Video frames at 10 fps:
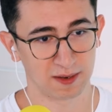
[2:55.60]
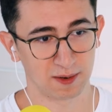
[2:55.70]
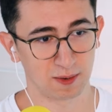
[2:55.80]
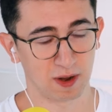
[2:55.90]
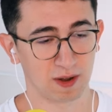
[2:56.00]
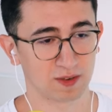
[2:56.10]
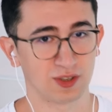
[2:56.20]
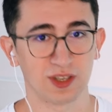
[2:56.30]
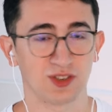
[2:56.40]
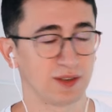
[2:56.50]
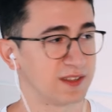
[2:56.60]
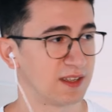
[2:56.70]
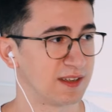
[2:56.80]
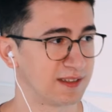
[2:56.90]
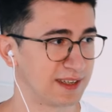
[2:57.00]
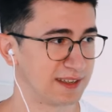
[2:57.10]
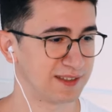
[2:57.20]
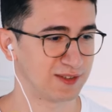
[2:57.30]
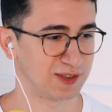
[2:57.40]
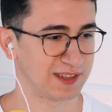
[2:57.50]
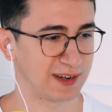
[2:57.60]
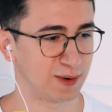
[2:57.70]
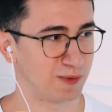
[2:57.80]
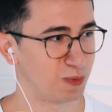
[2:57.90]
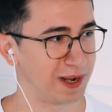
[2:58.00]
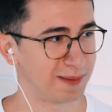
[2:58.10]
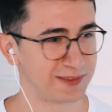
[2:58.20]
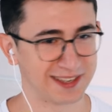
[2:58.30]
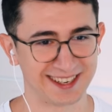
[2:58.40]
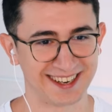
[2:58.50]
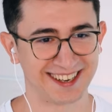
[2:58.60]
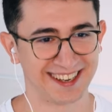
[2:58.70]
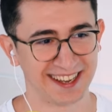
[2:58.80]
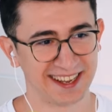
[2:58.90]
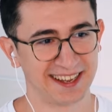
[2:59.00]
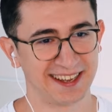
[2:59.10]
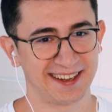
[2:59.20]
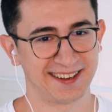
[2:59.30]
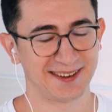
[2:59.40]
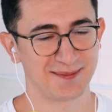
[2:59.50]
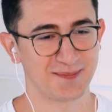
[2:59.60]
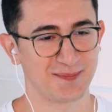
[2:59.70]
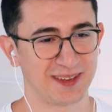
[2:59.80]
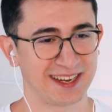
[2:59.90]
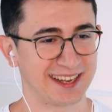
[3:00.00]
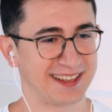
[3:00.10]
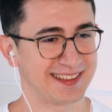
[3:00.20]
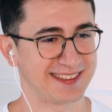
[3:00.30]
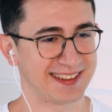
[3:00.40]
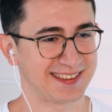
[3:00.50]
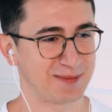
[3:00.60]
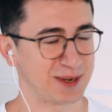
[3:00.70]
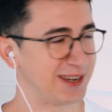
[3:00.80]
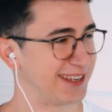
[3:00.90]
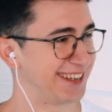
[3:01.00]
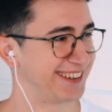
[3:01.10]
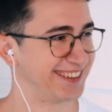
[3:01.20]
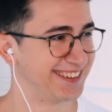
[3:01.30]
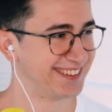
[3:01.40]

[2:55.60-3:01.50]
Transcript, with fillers: you know, a long tradition of statistics, just got overwhelmed. And yeah, that's how we got here.